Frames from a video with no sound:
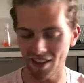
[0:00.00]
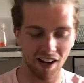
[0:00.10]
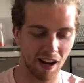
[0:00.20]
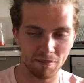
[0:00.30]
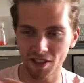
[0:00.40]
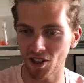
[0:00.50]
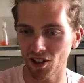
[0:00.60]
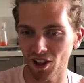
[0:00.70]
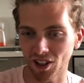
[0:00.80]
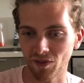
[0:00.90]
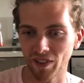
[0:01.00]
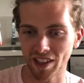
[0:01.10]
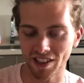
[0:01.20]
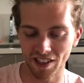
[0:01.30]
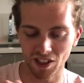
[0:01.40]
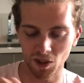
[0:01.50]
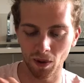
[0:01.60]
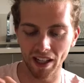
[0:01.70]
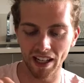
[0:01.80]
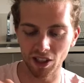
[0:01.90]
I'm still not convinced that it's
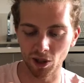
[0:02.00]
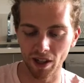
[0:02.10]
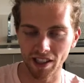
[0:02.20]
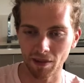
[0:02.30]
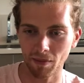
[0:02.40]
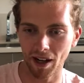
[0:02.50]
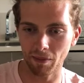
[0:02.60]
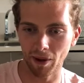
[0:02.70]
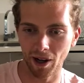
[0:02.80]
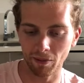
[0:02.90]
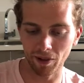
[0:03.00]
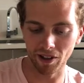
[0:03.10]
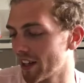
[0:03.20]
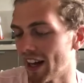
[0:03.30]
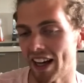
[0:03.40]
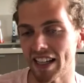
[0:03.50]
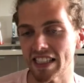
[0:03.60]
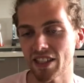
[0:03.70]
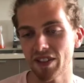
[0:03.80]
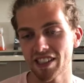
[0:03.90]
28 degrees in my apartment. At
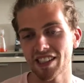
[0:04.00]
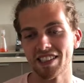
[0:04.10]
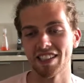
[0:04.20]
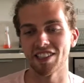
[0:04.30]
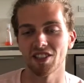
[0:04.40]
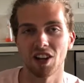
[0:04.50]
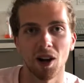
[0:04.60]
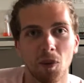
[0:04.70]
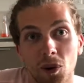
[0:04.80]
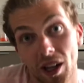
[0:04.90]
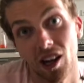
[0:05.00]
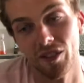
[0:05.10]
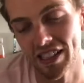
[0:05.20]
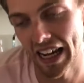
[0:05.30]
least if it's consistent, I won't care if it's